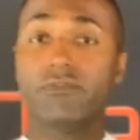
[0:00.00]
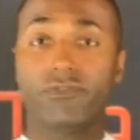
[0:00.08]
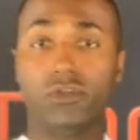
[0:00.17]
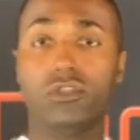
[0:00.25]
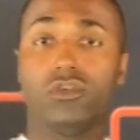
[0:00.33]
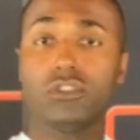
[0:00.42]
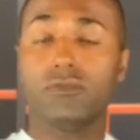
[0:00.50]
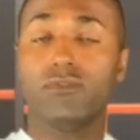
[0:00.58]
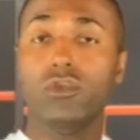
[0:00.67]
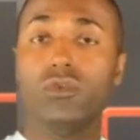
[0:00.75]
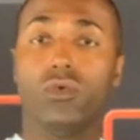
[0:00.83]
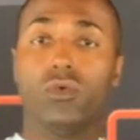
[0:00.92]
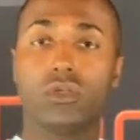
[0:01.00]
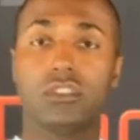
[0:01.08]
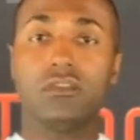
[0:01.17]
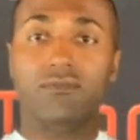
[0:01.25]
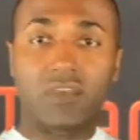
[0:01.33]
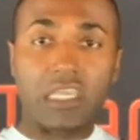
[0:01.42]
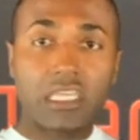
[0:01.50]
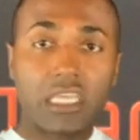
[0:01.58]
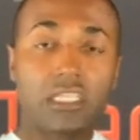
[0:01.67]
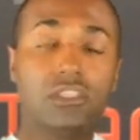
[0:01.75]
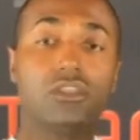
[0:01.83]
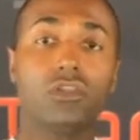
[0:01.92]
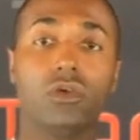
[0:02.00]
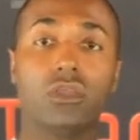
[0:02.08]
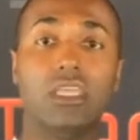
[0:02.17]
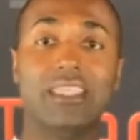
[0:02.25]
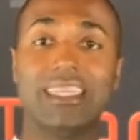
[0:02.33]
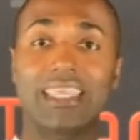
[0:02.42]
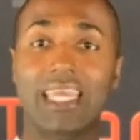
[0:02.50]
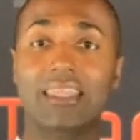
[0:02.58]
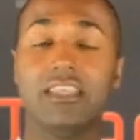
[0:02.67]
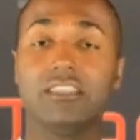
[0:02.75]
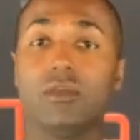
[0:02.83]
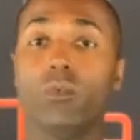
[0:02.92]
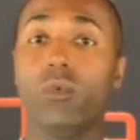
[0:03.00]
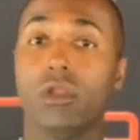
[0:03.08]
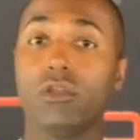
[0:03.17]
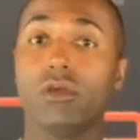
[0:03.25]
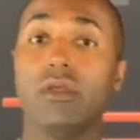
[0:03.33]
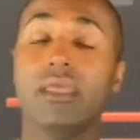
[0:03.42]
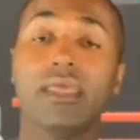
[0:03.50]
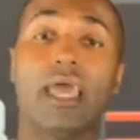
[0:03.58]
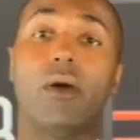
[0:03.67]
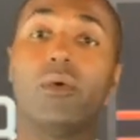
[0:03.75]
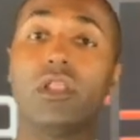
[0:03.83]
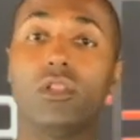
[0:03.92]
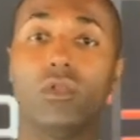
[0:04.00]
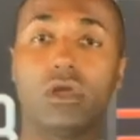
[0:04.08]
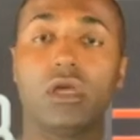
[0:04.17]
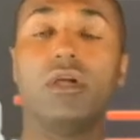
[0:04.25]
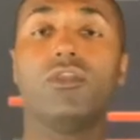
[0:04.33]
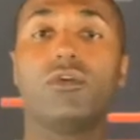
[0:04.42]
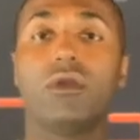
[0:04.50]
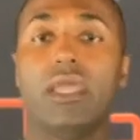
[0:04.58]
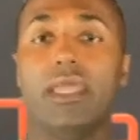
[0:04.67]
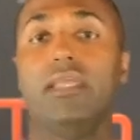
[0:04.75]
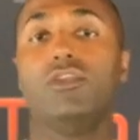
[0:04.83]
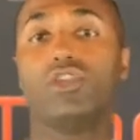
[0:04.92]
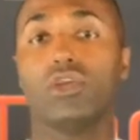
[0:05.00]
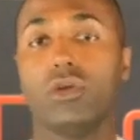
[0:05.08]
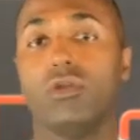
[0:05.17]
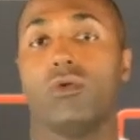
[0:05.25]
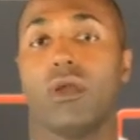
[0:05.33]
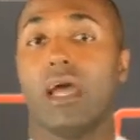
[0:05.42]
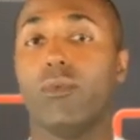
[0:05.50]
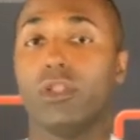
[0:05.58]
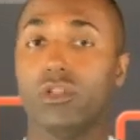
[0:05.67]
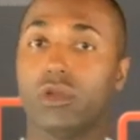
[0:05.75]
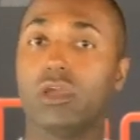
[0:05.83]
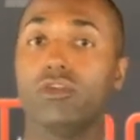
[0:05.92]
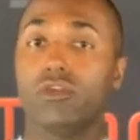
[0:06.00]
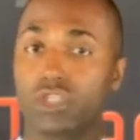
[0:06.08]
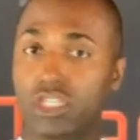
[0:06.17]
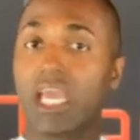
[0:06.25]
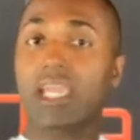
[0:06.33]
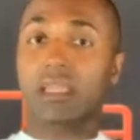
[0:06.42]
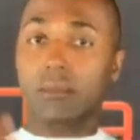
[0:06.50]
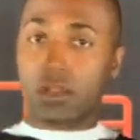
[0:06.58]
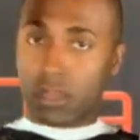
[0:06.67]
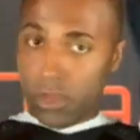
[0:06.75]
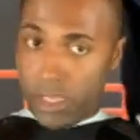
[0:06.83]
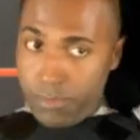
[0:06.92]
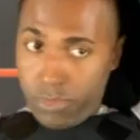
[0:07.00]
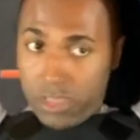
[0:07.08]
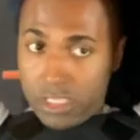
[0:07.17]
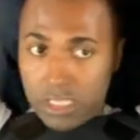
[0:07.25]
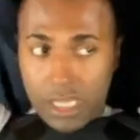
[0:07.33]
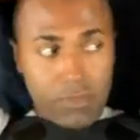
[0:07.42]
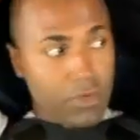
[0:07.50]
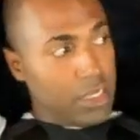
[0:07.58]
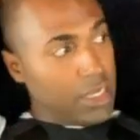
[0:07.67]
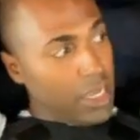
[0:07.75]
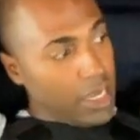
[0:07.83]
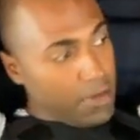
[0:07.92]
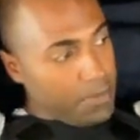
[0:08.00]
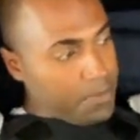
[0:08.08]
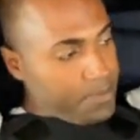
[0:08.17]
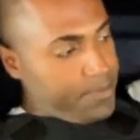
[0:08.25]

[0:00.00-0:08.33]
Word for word: For those of you who are civilians looking to get this and wonder how would it look under a shirt or how would it look under a jacket, I'm gonna go ahead and put this on right now.